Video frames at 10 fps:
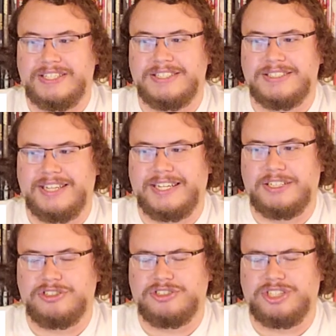This is like
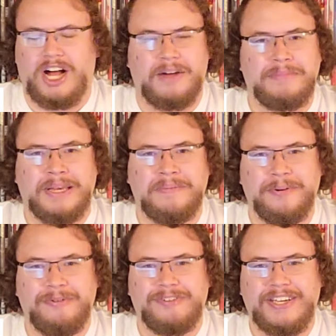a zombie
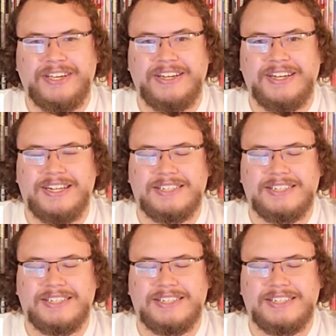movie